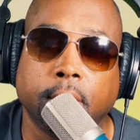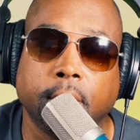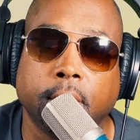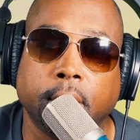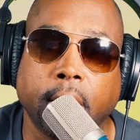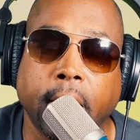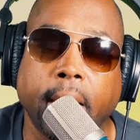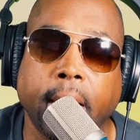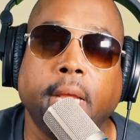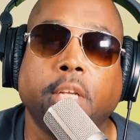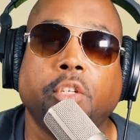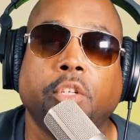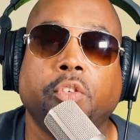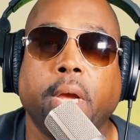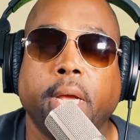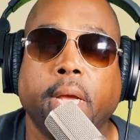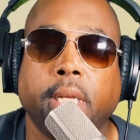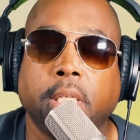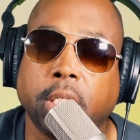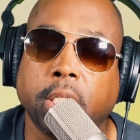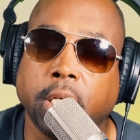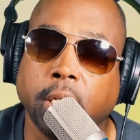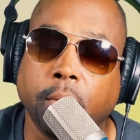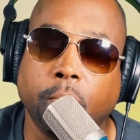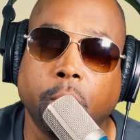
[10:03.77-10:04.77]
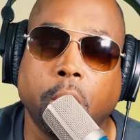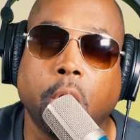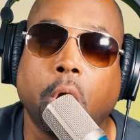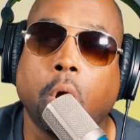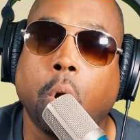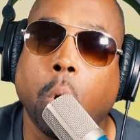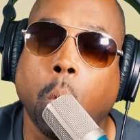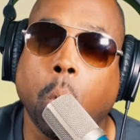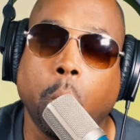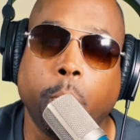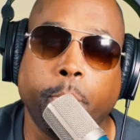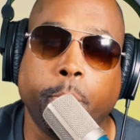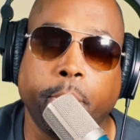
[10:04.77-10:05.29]
And they trying to sleep with a
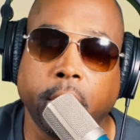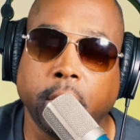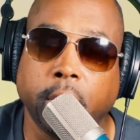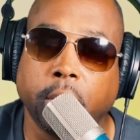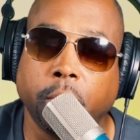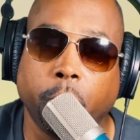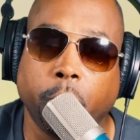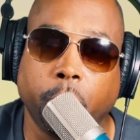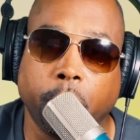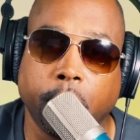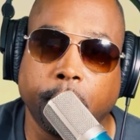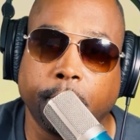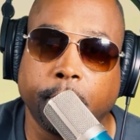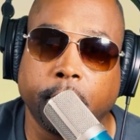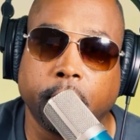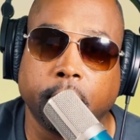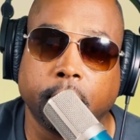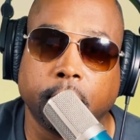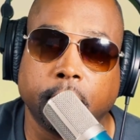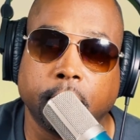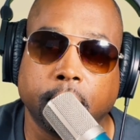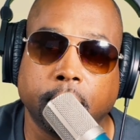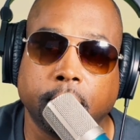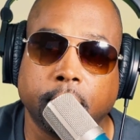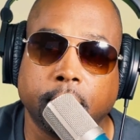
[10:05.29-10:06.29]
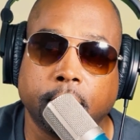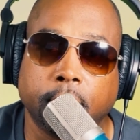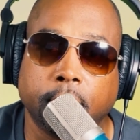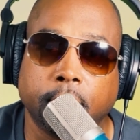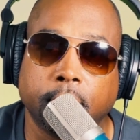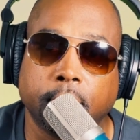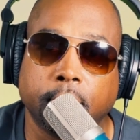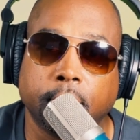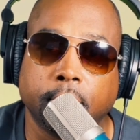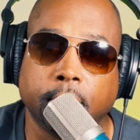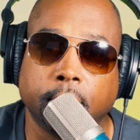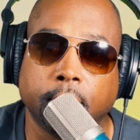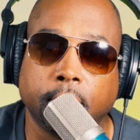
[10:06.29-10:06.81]
whole bunch of women.
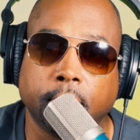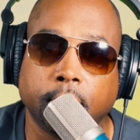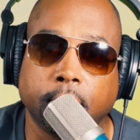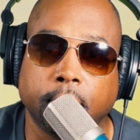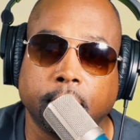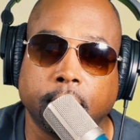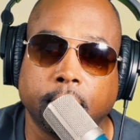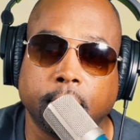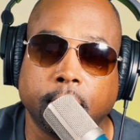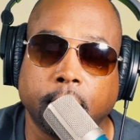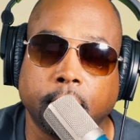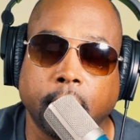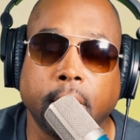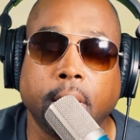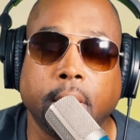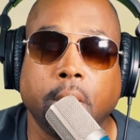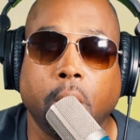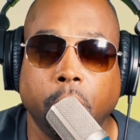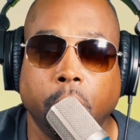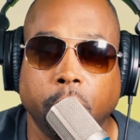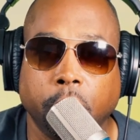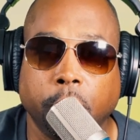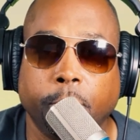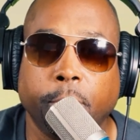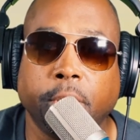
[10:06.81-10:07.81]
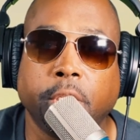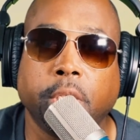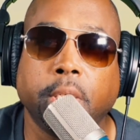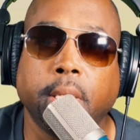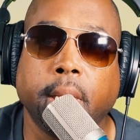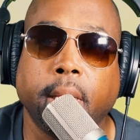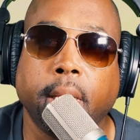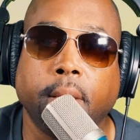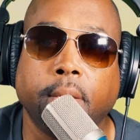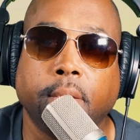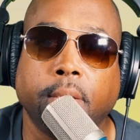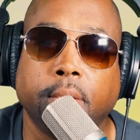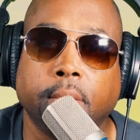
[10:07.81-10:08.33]
And those are
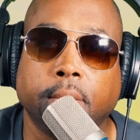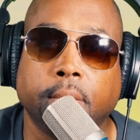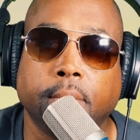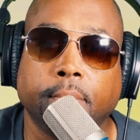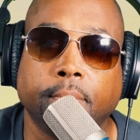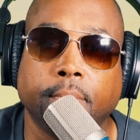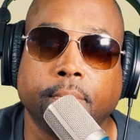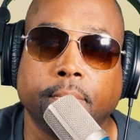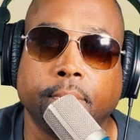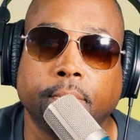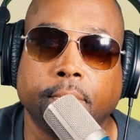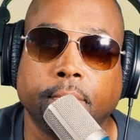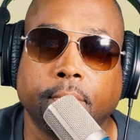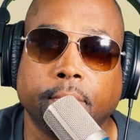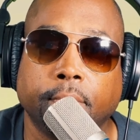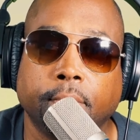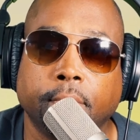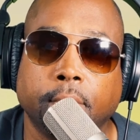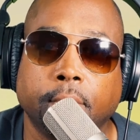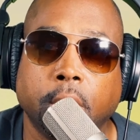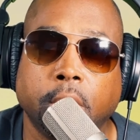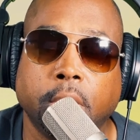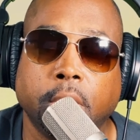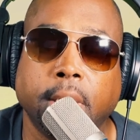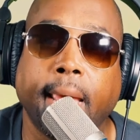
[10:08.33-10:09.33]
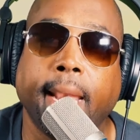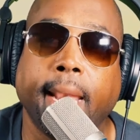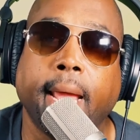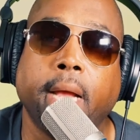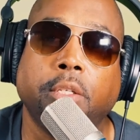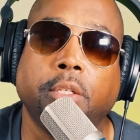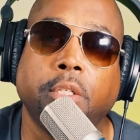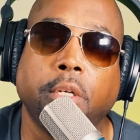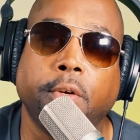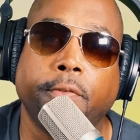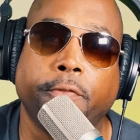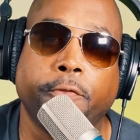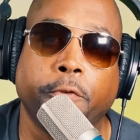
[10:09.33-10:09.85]
mistakes. Shout
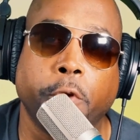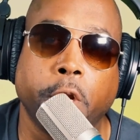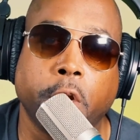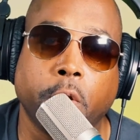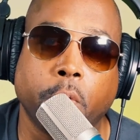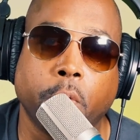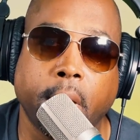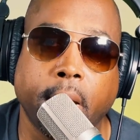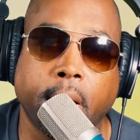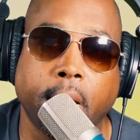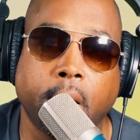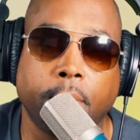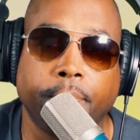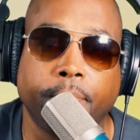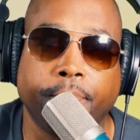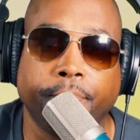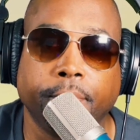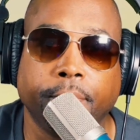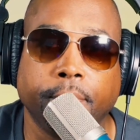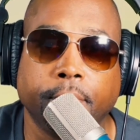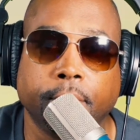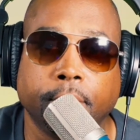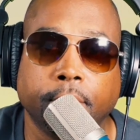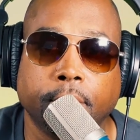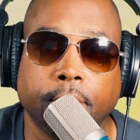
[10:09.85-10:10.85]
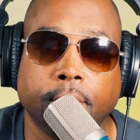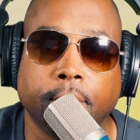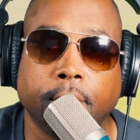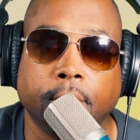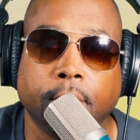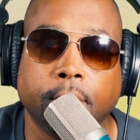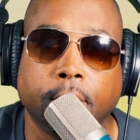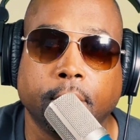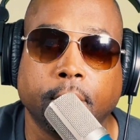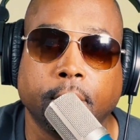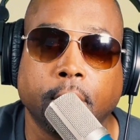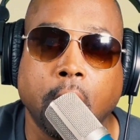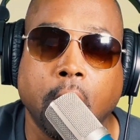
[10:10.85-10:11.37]
out to the free crowd.
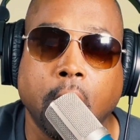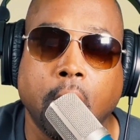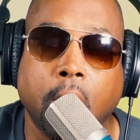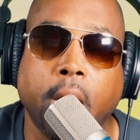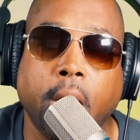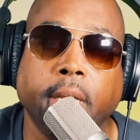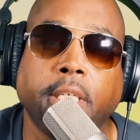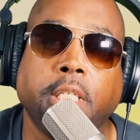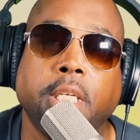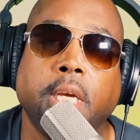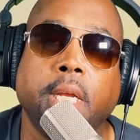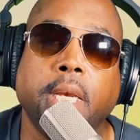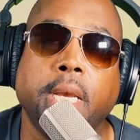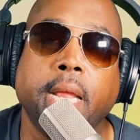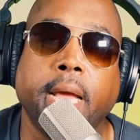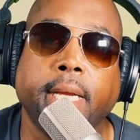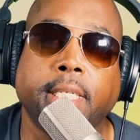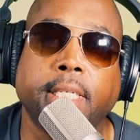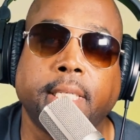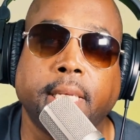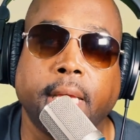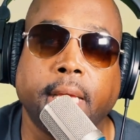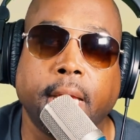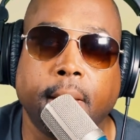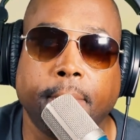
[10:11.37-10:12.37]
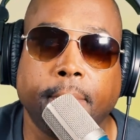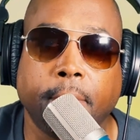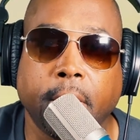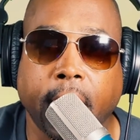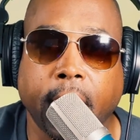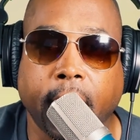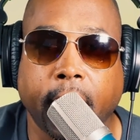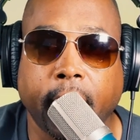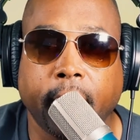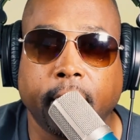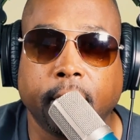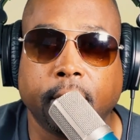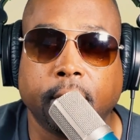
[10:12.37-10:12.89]
Until next time,
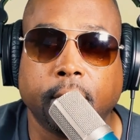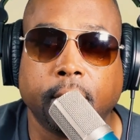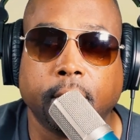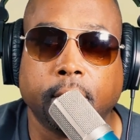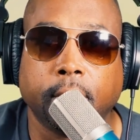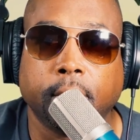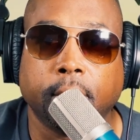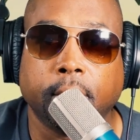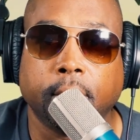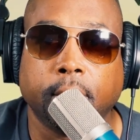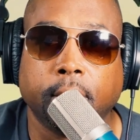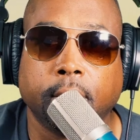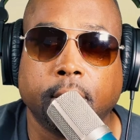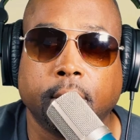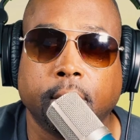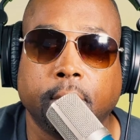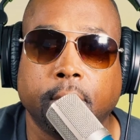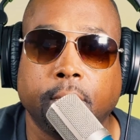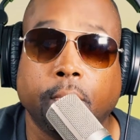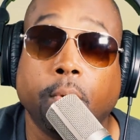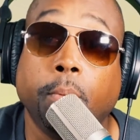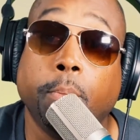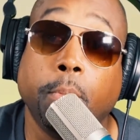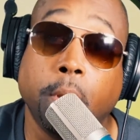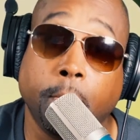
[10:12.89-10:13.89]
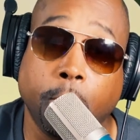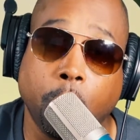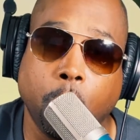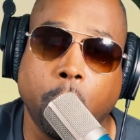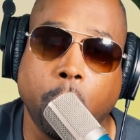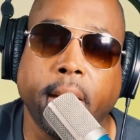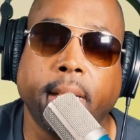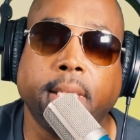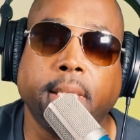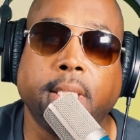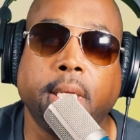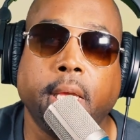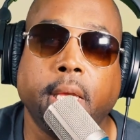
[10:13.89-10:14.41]
guys. Remember
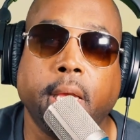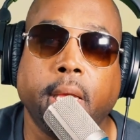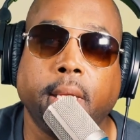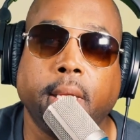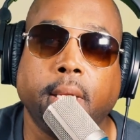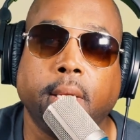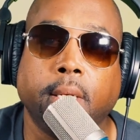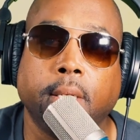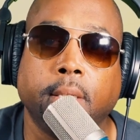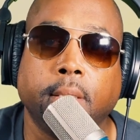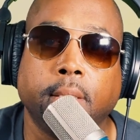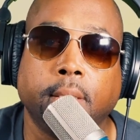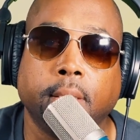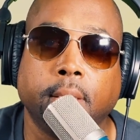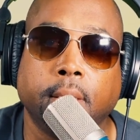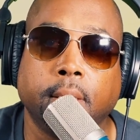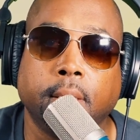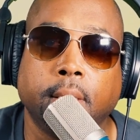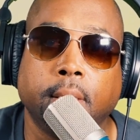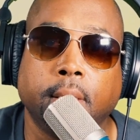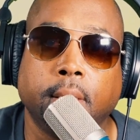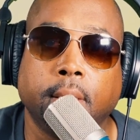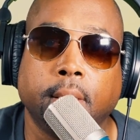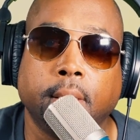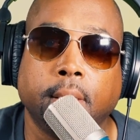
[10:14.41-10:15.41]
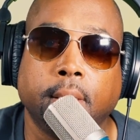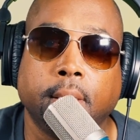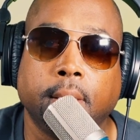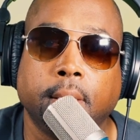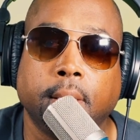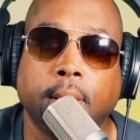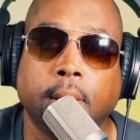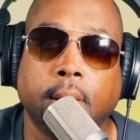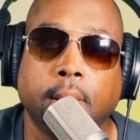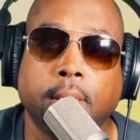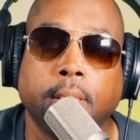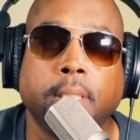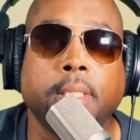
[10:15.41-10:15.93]
what I tell you.
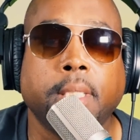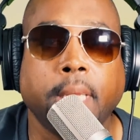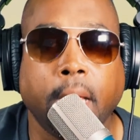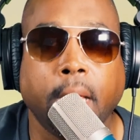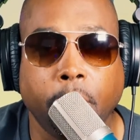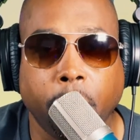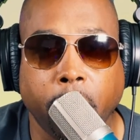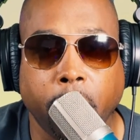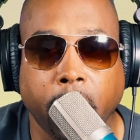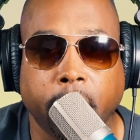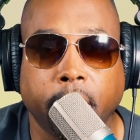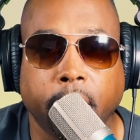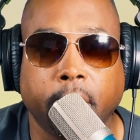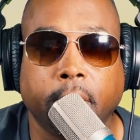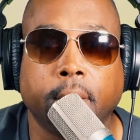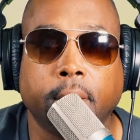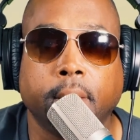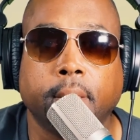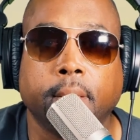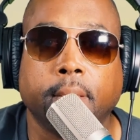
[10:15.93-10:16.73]
Stay ready.